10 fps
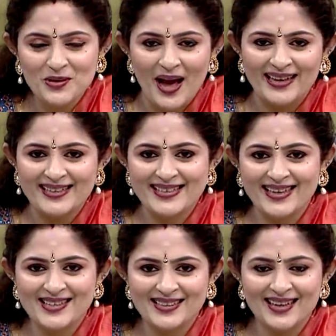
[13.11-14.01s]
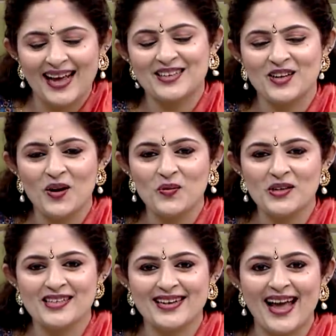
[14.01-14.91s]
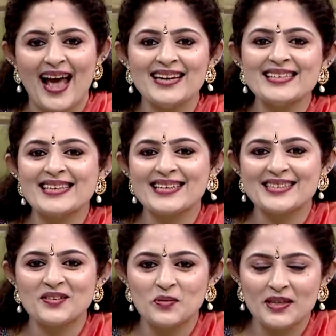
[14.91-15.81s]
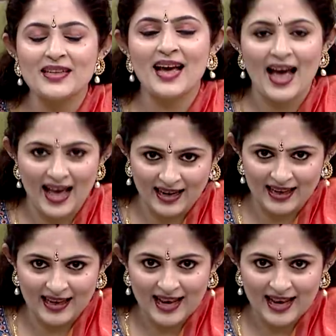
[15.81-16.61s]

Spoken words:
Annie's Kitchen and you're watching Annie's Kitchen with Annie.